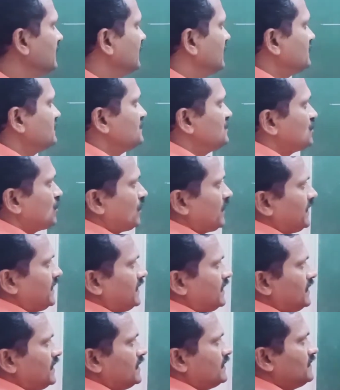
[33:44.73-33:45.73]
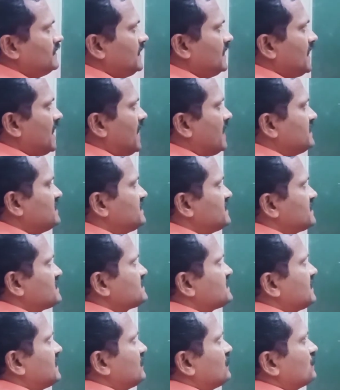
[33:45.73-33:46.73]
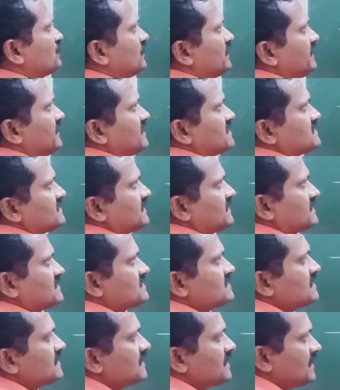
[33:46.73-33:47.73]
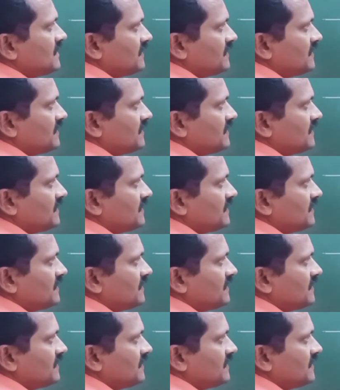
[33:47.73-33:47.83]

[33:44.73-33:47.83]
Join the adjacent vertices.